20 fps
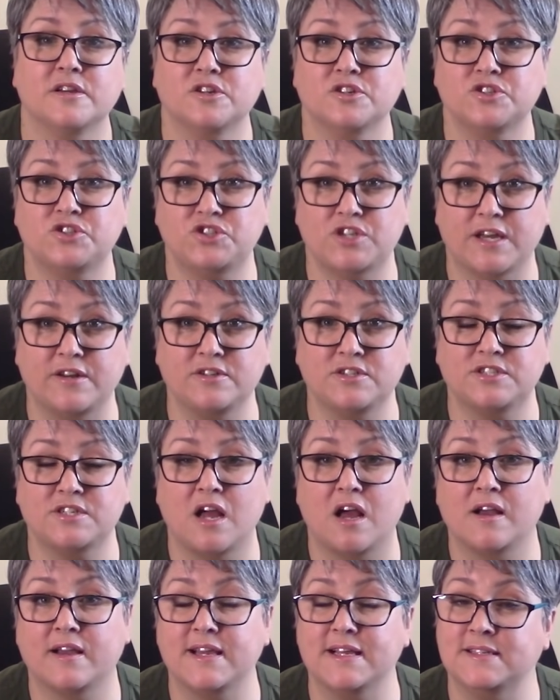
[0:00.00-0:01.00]

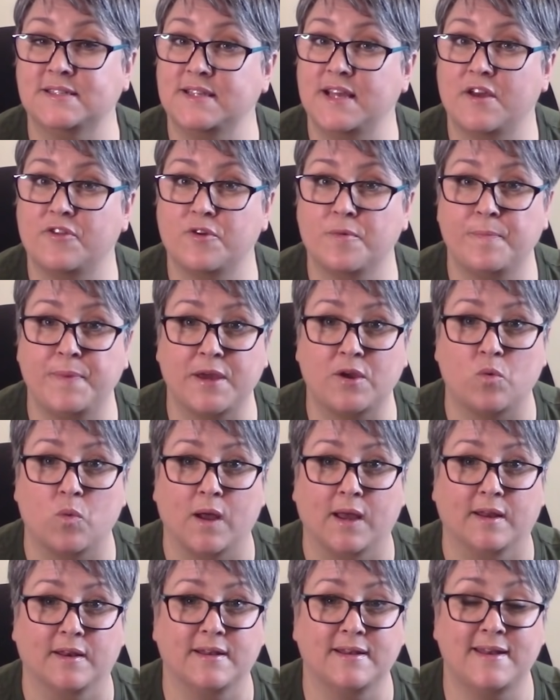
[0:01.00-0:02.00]
Shutterstock is the other big
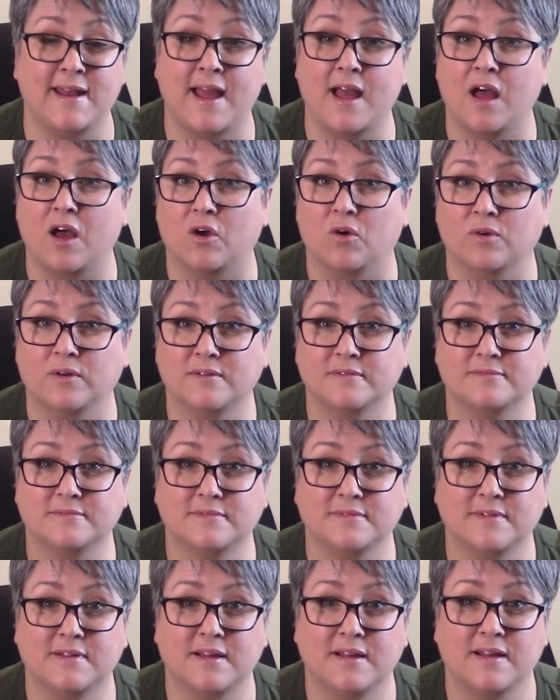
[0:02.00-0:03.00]
one. Now,
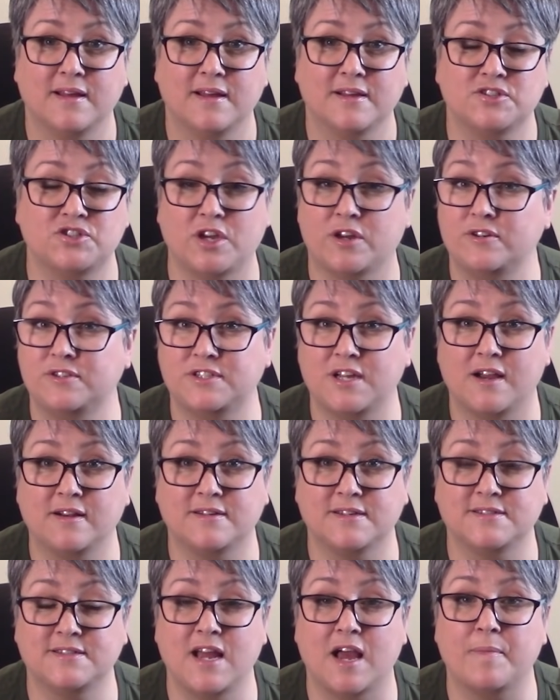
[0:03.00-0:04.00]
Shutterstock
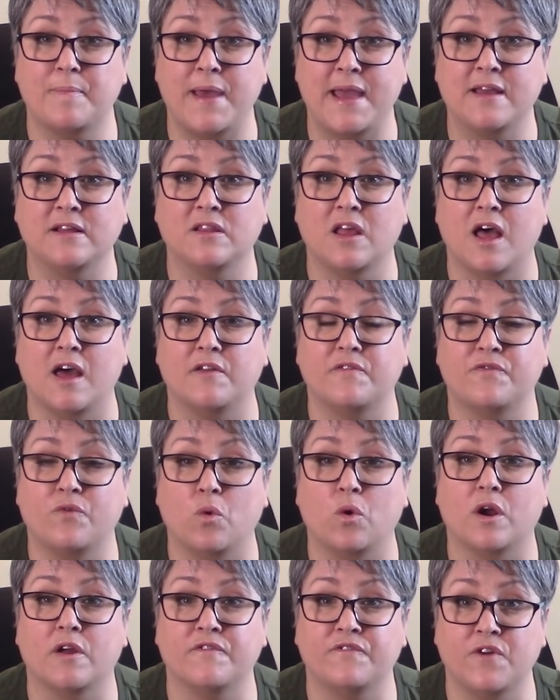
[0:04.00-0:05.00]
does not pay a lot
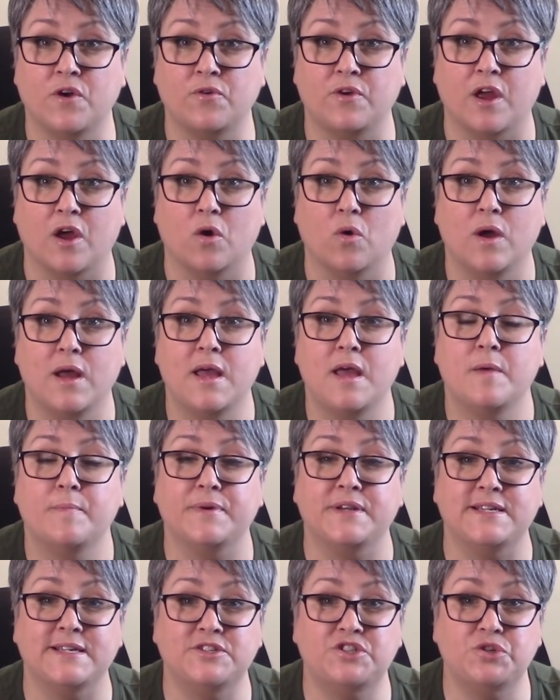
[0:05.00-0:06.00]
for a photo,
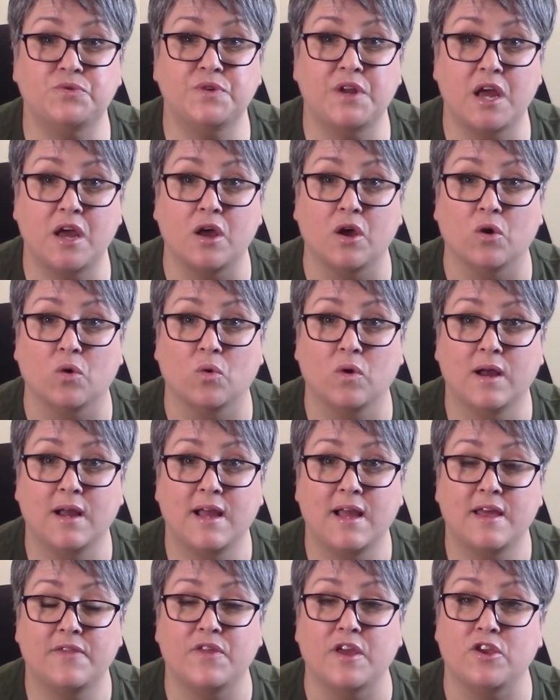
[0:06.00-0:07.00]
but did you know
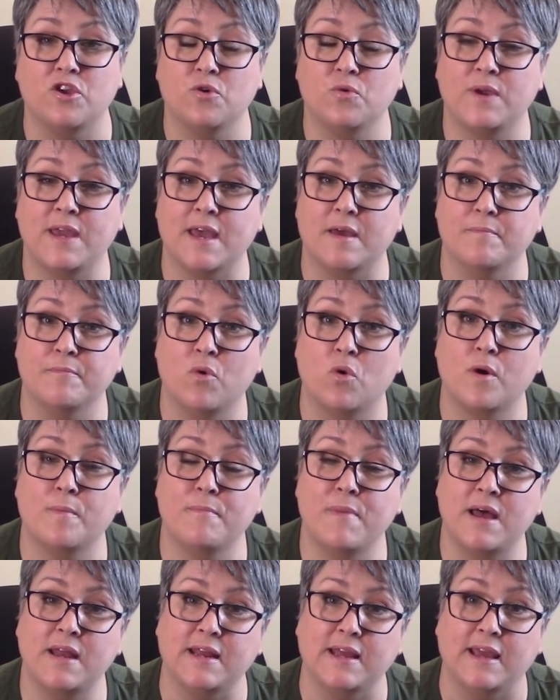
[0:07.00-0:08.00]
that you get more
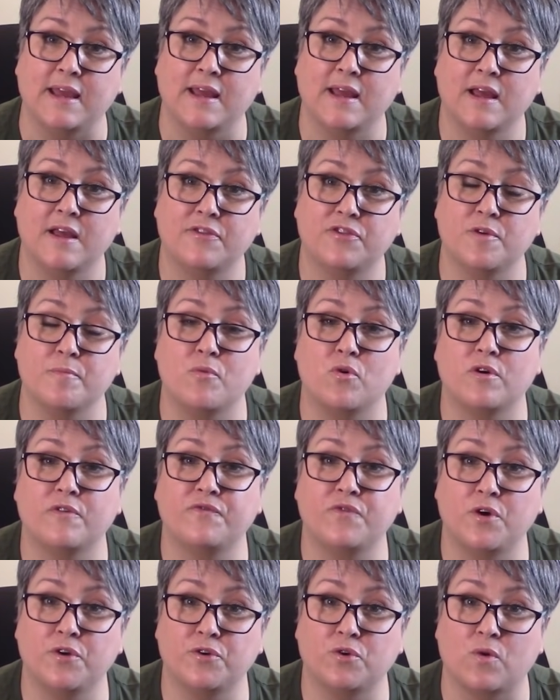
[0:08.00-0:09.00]
money the more
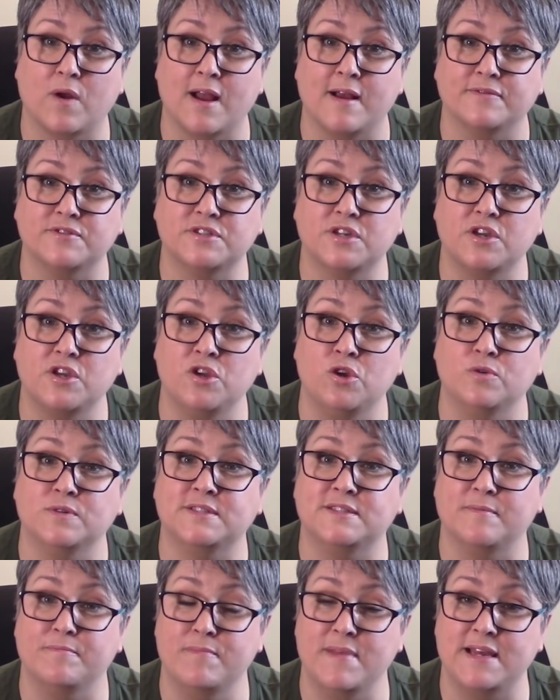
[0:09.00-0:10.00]
photographs you
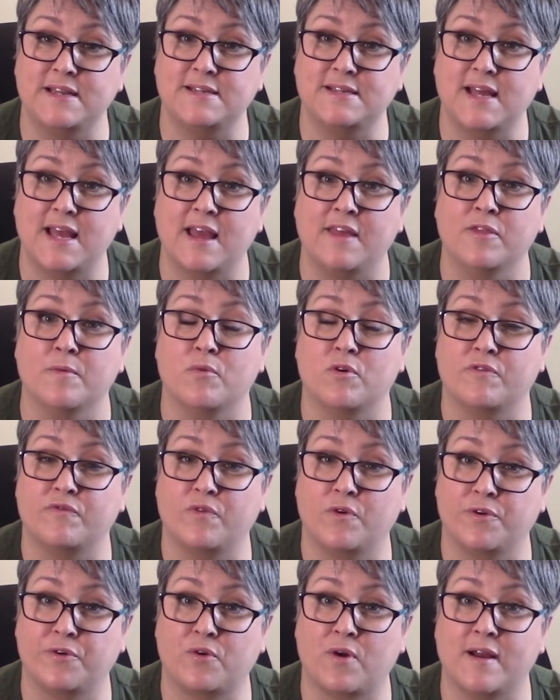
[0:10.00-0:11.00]
submit and the more
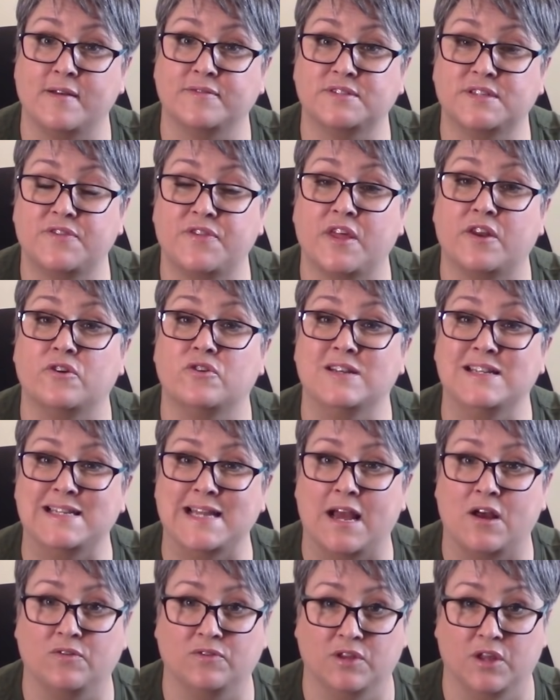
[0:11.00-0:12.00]
photographs that are
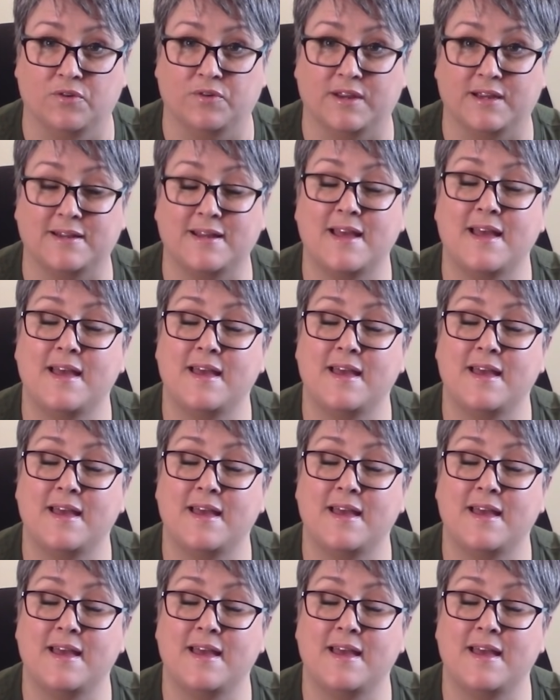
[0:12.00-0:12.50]
downloaded?